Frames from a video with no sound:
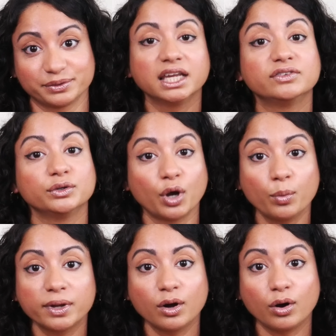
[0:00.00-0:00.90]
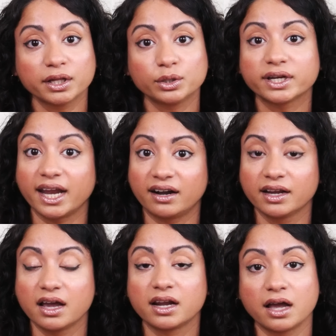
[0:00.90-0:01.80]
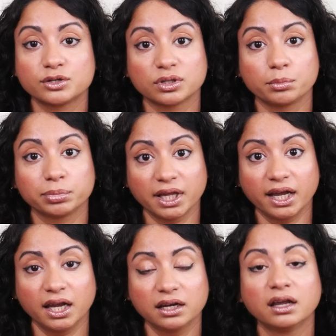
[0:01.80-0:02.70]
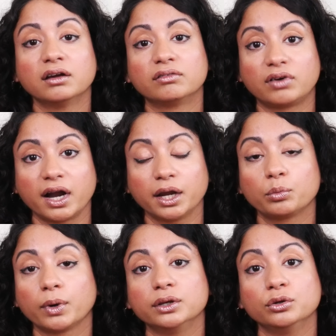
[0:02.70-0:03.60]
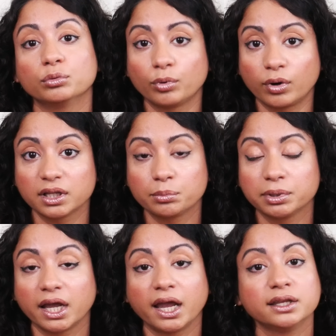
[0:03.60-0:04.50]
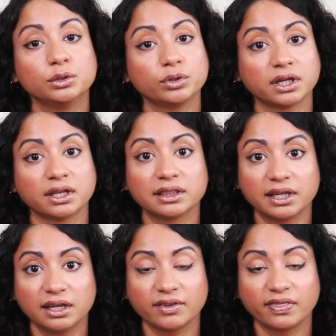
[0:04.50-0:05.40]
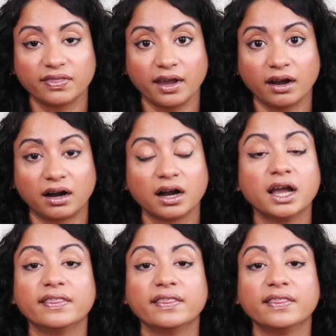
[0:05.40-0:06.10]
If you don't want to haul your carry-on onto the plane, right when you board the plane, you can leave it there.